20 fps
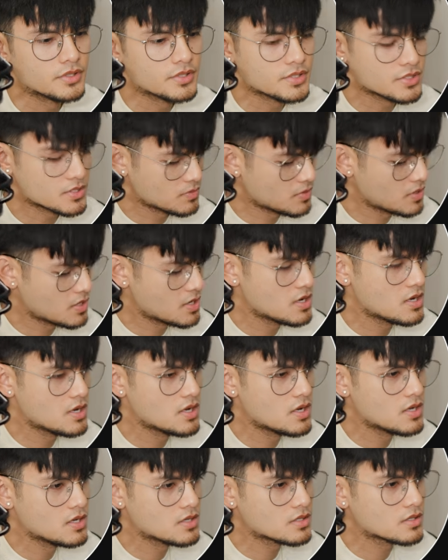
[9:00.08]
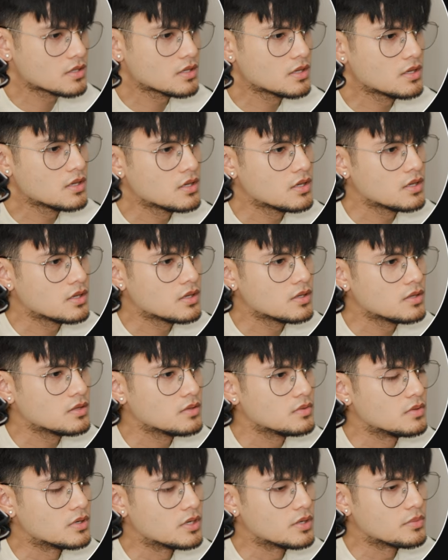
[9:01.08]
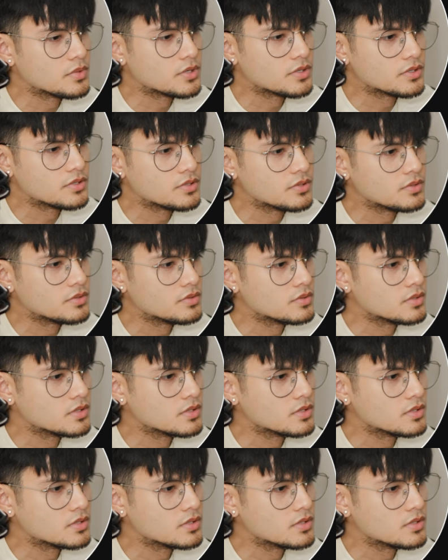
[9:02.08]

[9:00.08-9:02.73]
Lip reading: this one, what I'm gonna do